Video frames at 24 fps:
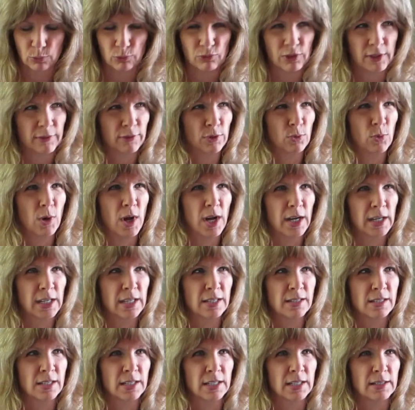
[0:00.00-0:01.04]
Riverwalk
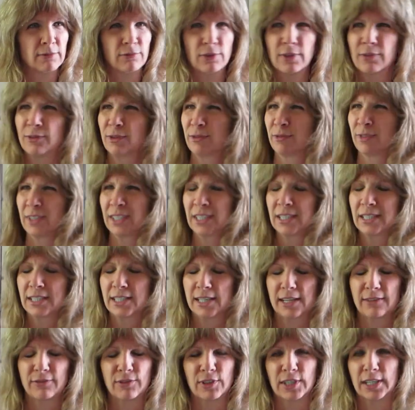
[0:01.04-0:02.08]
is it? River
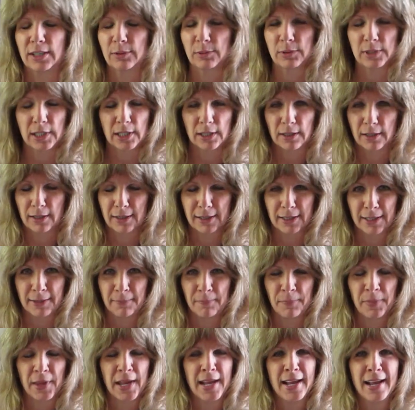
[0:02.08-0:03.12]
Village? I forget what they call it.
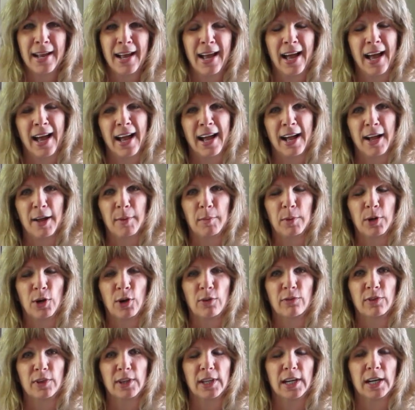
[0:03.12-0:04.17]
Um,
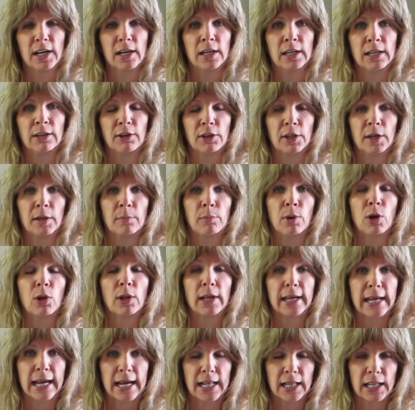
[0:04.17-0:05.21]
over there near the
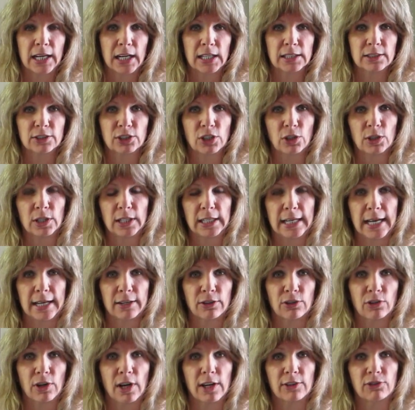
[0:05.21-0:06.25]
bowling alley on
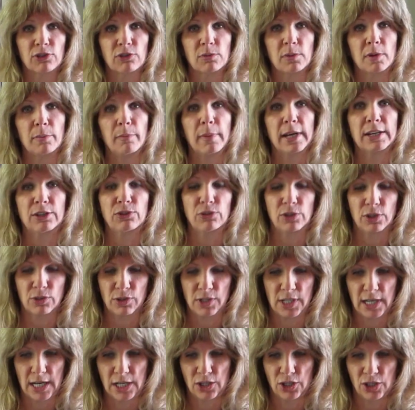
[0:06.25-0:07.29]
Soledad across from the metro
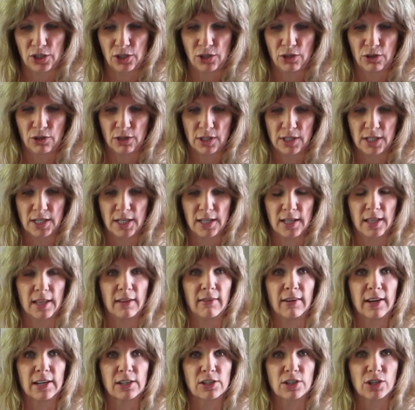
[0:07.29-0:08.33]
station. You can see that they've
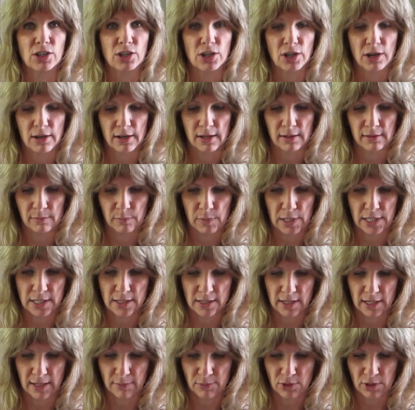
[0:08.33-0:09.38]
actually started
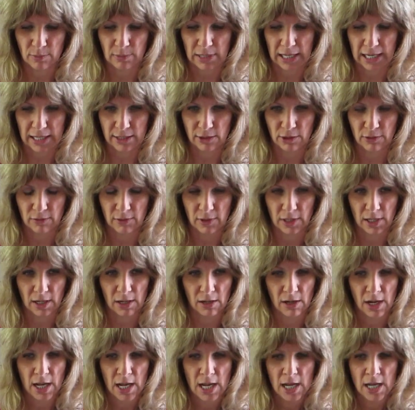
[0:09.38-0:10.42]
busting up some land over
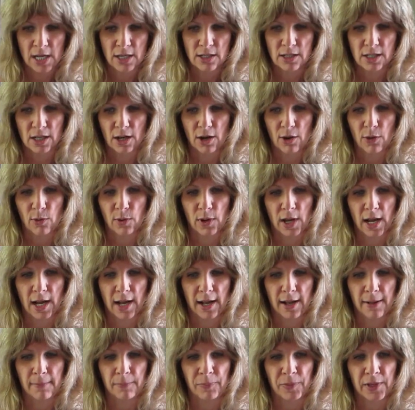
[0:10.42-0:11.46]
there. So
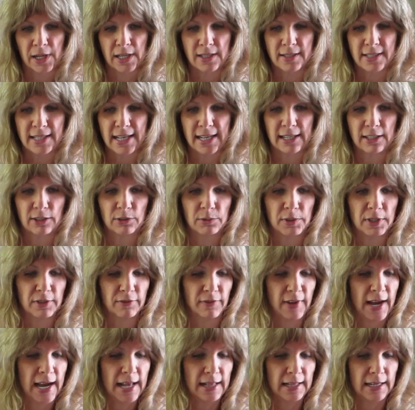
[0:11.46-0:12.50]
um, Santa Clarita
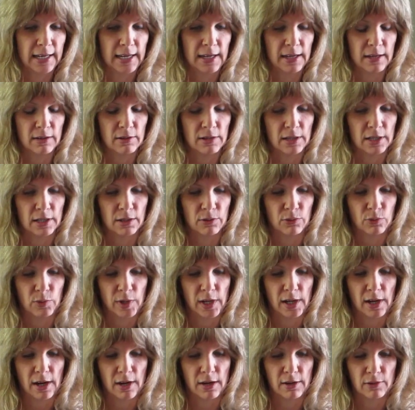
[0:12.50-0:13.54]
Valley, uh,
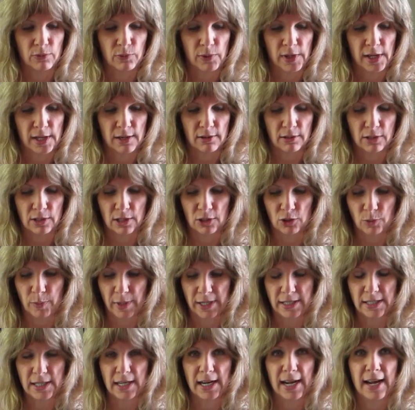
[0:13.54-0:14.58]
we are we ex
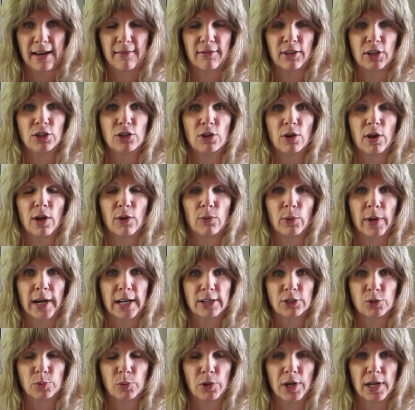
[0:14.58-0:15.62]
expecting to have the Newhall
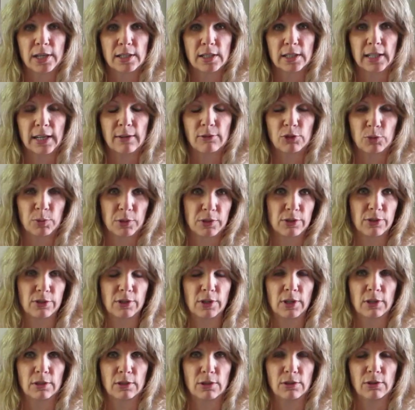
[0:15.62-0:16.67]
Ranch project that was supposed to
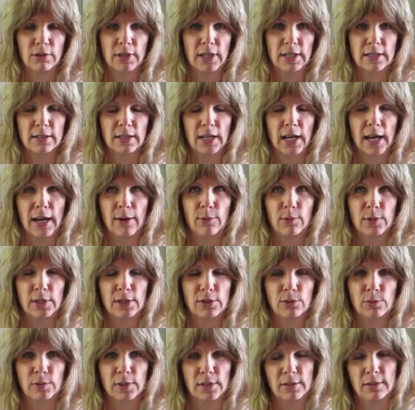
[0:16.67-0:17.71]
start in two thousand eight,
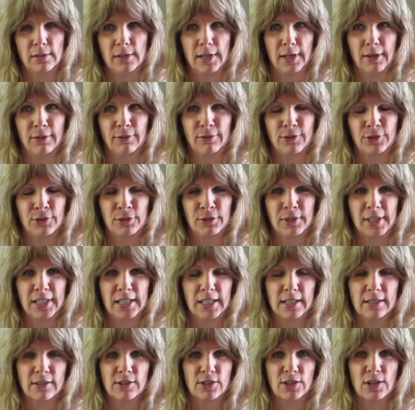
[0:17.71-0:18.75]
which was, you know, certainly
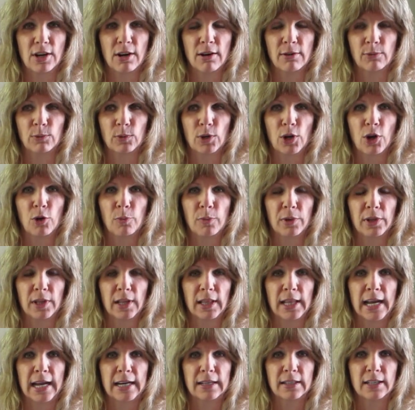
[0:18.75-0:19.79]
didn't start, and we're hoping
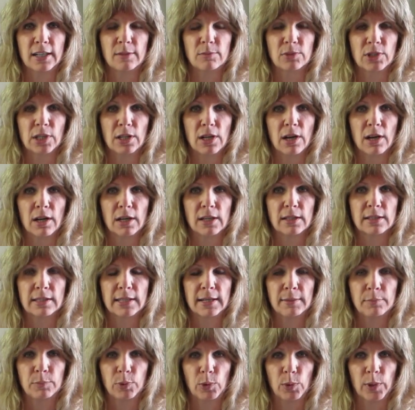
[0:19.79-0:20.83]
that that comes along at
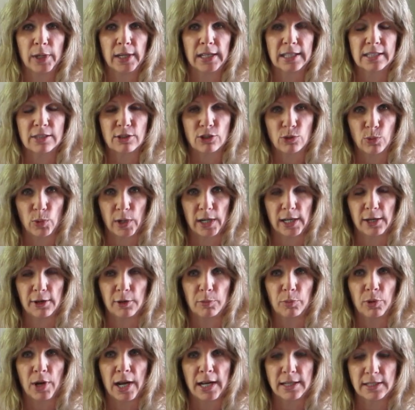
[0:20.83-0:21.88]
some point. It's a twenty-year
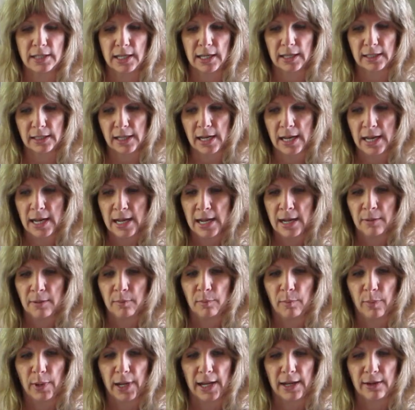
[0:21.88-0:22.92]
project.
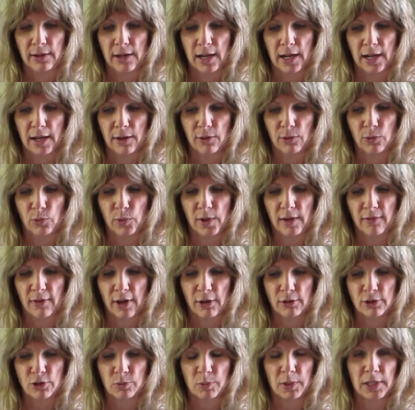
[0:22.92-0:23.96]
But uh, we've
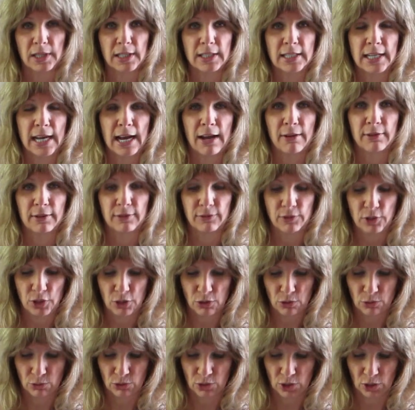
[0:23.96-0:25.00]
always been the town of
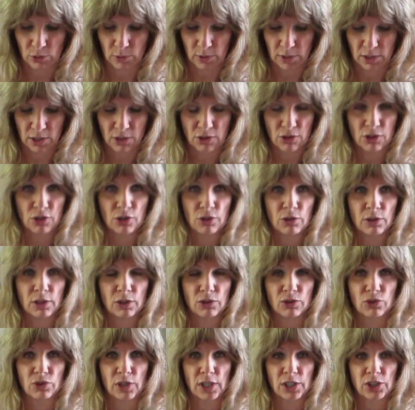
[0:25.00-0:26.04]
new, so with this new
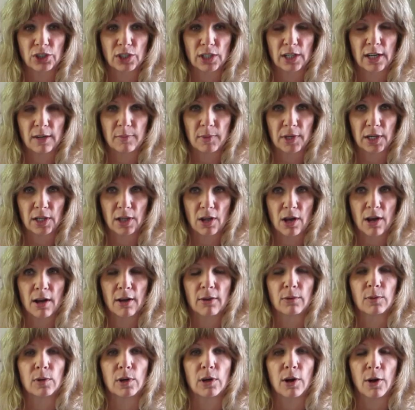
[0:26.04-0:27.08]
construction coming
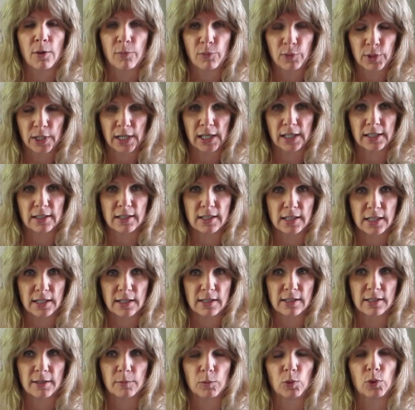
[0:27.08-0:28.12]
along, we're hopefully going to see
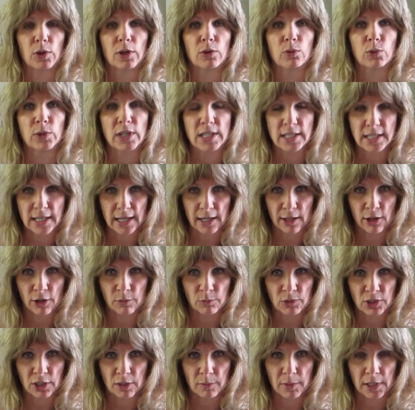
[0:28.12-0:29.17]
some more resale
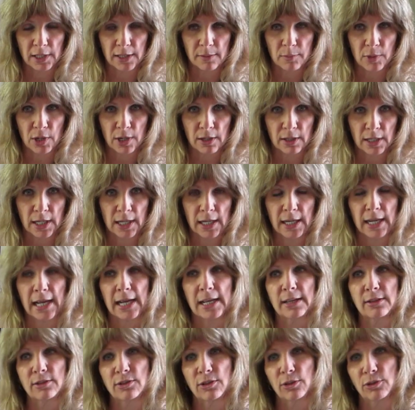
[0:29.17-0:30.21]
homes come on the market
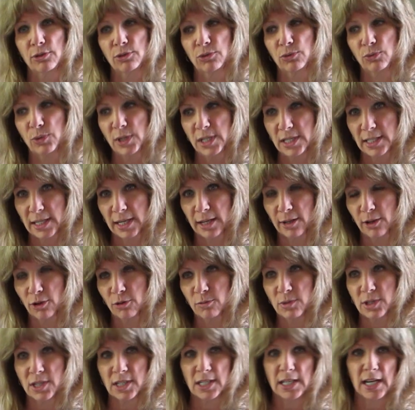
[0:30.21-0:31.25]
as those resale
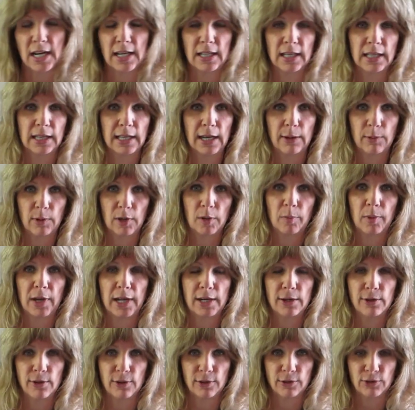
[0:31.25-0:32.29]
homes decide that they want to
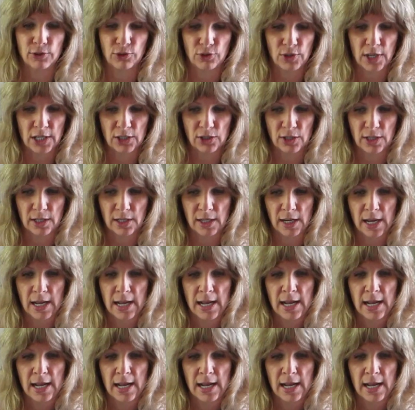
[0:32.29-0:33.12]
buy new construction.